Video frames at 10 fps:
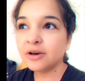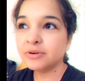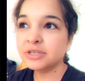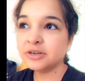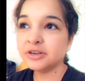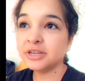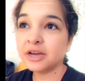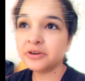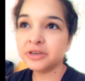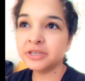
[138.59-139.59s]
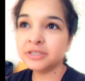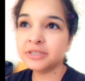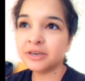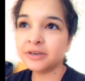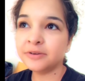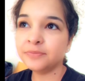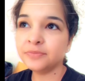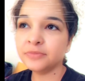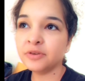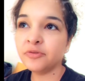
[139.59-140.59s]
when starting out is
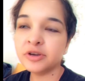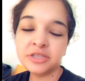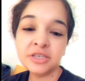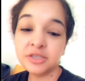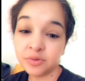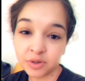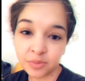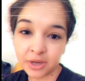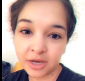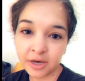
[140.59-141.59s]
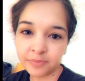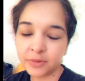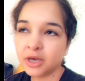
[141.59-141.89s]
the first thing you do when you wake up,